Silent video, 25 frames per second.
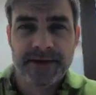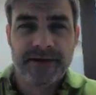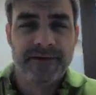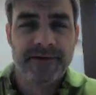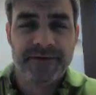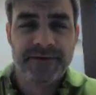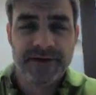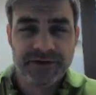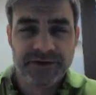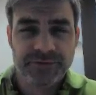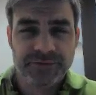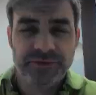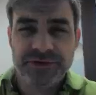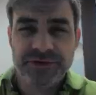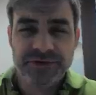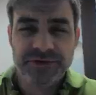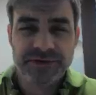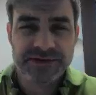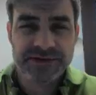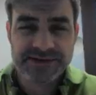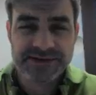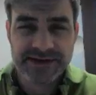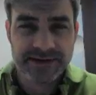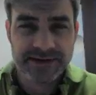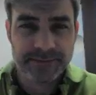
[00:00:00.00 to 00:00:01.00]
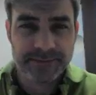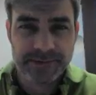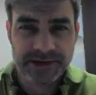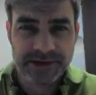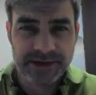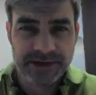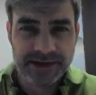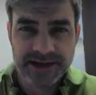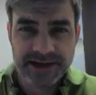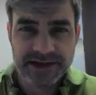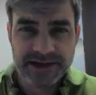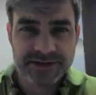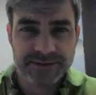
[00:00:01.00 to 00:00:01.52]
Effectively, you can set up an
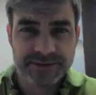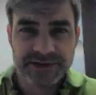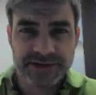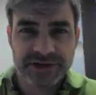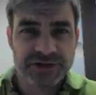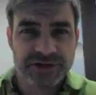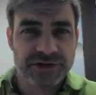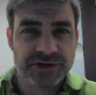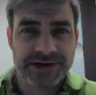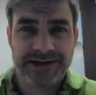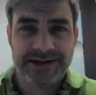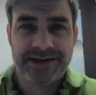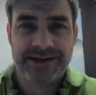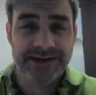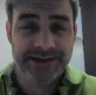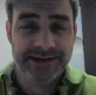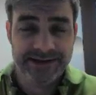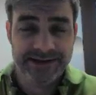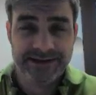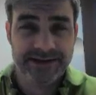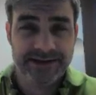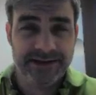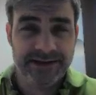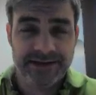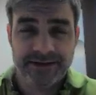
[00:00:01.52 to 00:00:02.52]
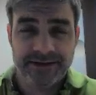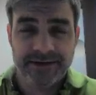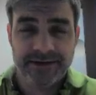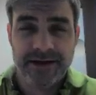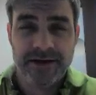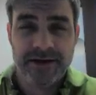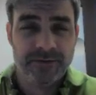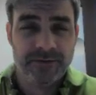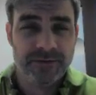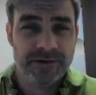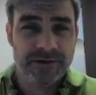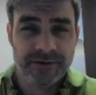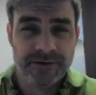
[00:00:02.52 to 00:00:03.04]
engagement to track anything,
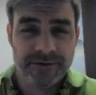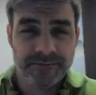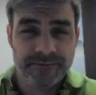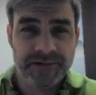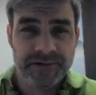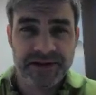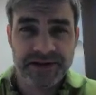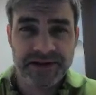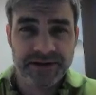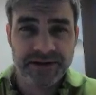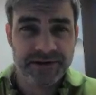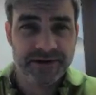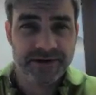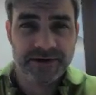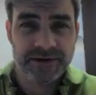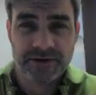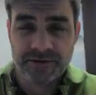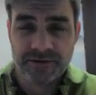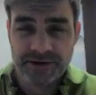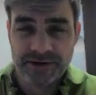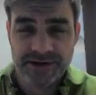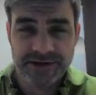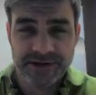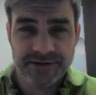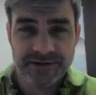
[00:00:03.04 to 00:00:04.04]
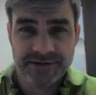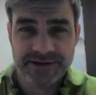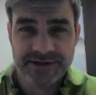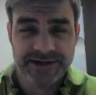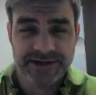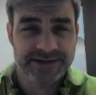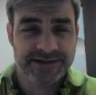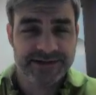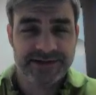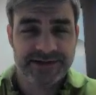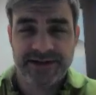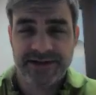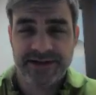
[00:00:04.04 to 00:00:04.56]
whether it be a current year
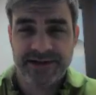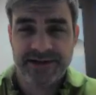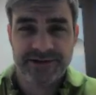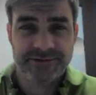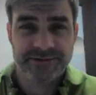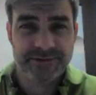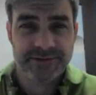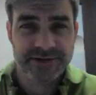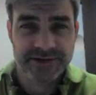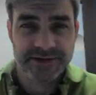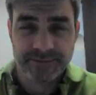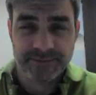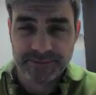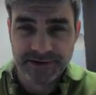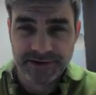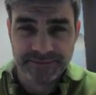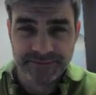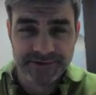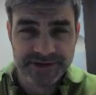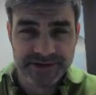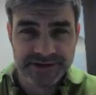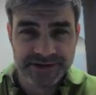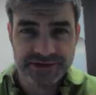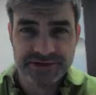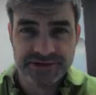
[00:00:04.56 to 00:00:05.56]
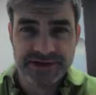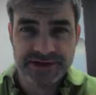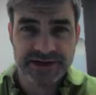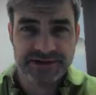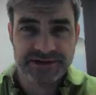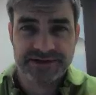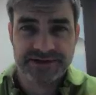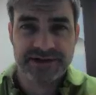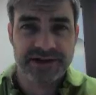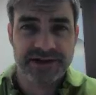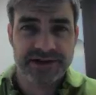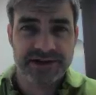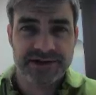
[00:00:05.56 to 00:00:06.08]
tax engagement, a previous year
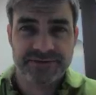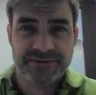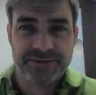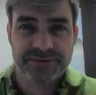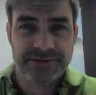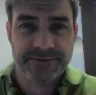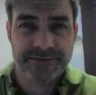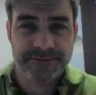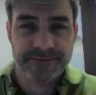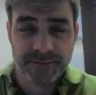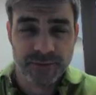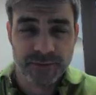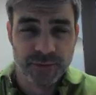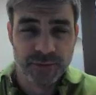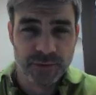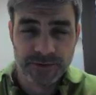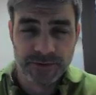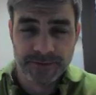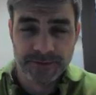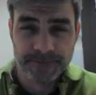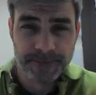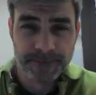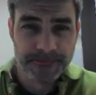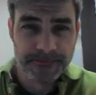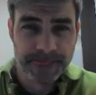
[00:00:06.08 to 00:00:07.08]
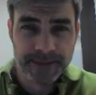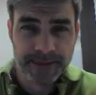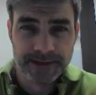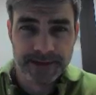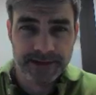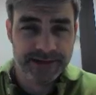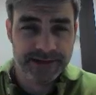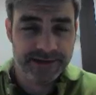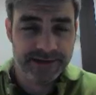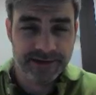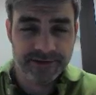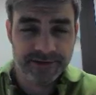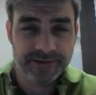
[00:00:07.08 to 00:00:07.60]
tax engagement, or
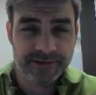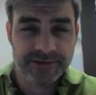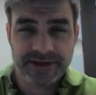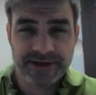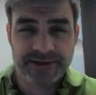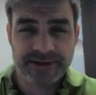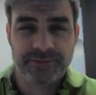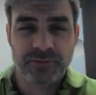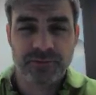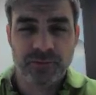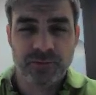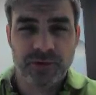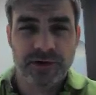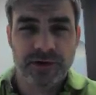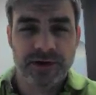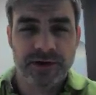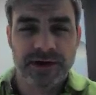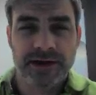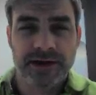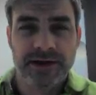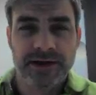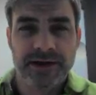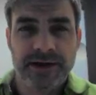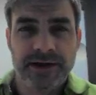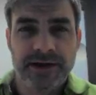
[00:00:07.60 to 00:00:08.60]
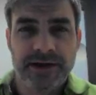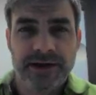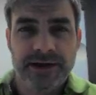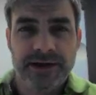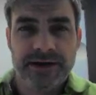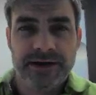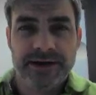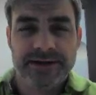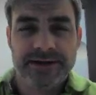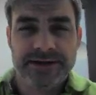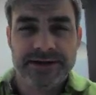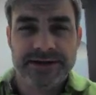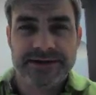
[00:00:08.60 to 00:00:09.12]
any other type of work,
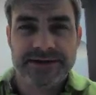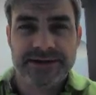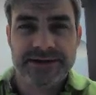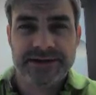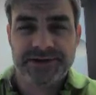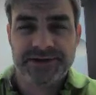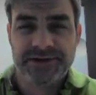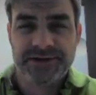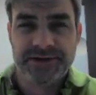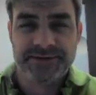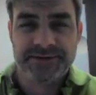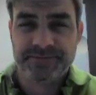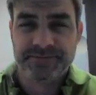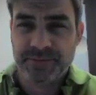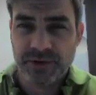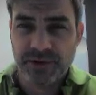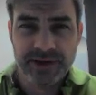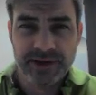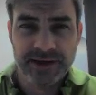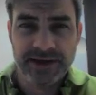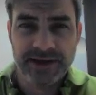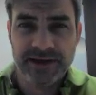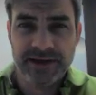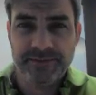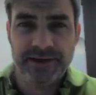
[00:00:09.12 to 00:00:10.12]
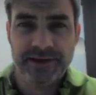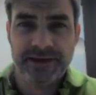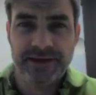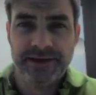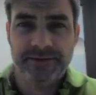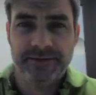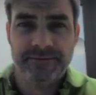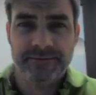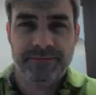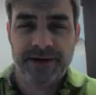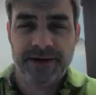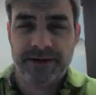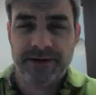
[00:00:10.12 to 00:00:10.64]
such as
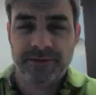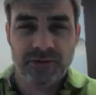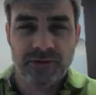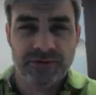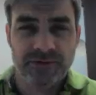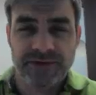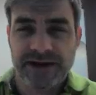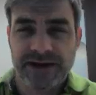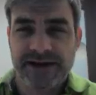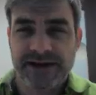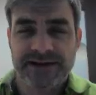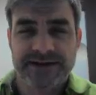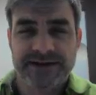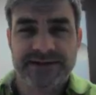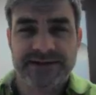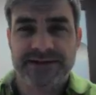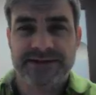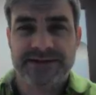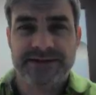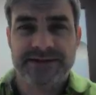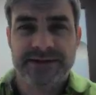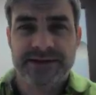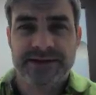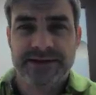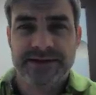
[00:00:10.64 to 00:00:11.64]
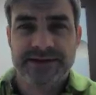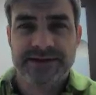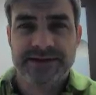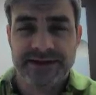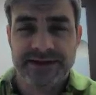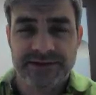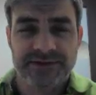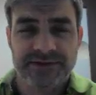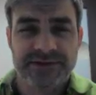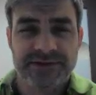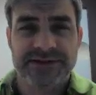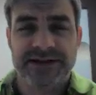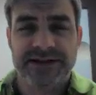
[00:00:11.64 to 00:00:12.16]
bookkeeping, payroll taxes,
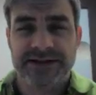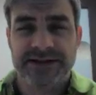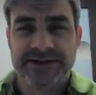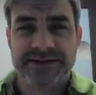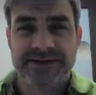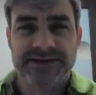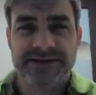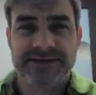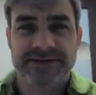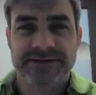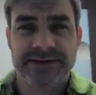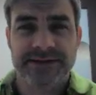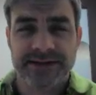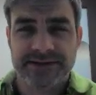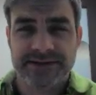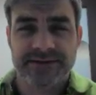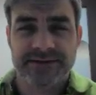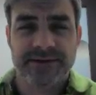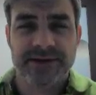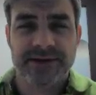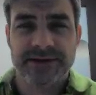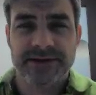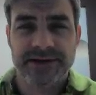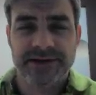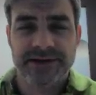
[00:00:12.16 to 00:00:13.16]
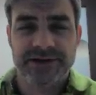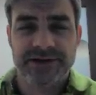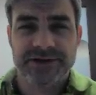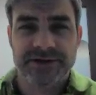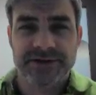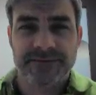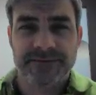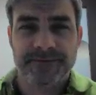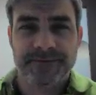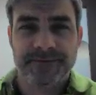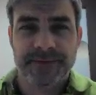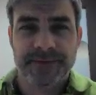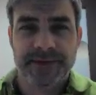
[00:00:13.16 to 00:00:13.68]
sales taxes, things of that
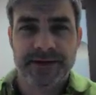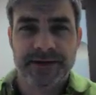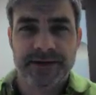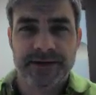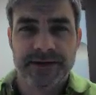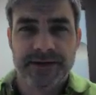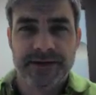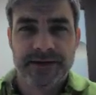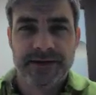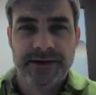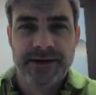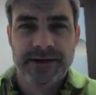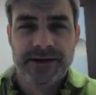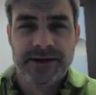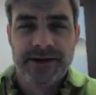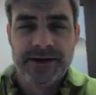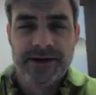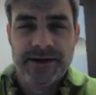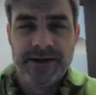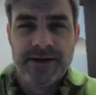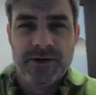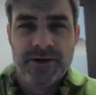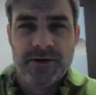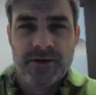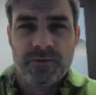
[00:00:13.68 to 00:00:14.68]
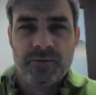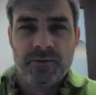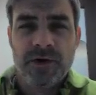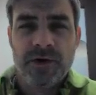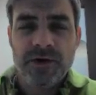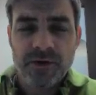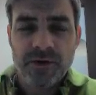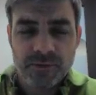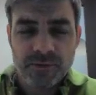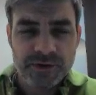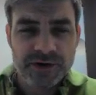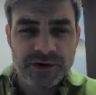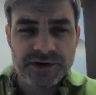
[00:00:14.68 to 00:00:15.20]
nature.
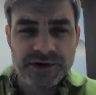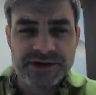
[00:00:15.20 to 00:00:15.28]
Where we're